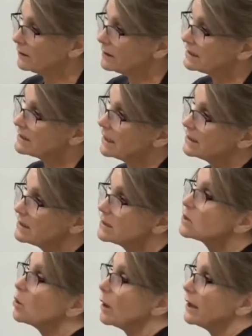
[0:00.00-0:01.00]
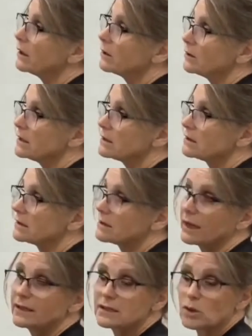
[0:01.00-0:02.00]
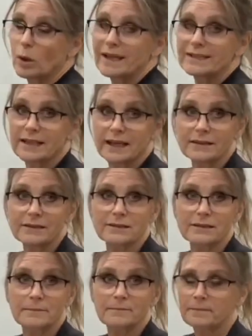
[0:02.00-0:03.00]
This design is quite dense,